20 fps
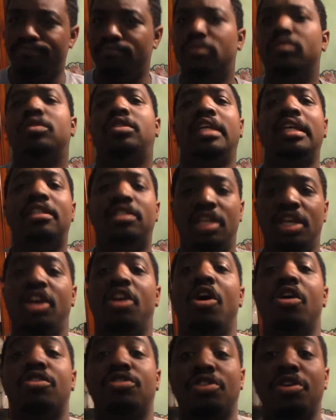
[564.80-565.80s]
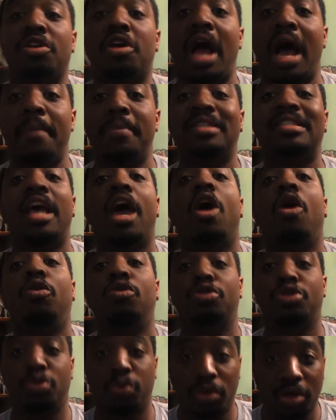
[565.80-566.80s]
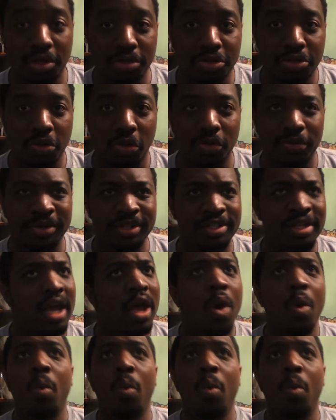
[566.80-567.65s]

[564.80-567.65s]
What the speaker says: DC calls their comics Elks World stories.